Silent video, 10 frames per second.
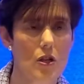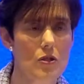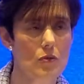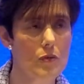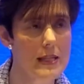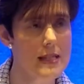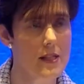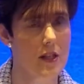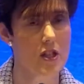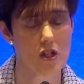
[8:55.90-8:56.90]

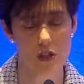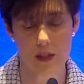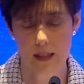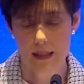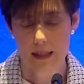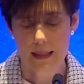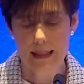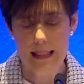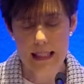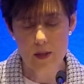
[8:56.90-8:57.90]
research,
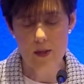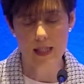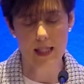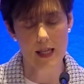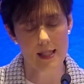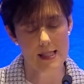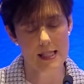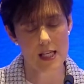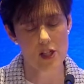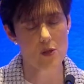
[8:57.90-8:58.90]
including a
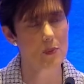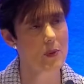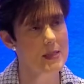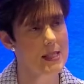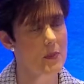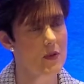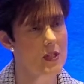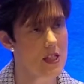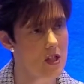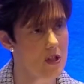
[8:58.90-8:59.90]
consultation process with
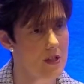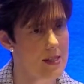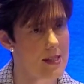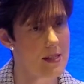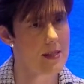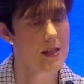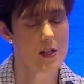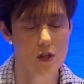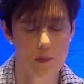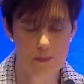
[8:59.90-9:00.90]
teachers,
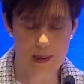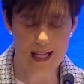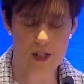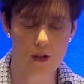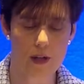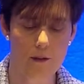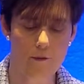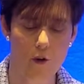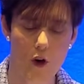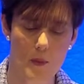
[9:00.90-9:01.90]
to better
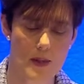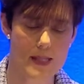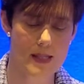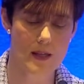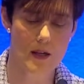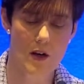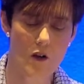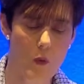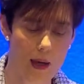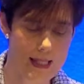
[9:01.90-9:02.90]
inform us of
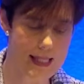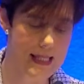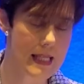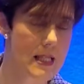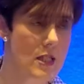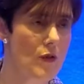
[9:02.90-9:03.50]
what is needed for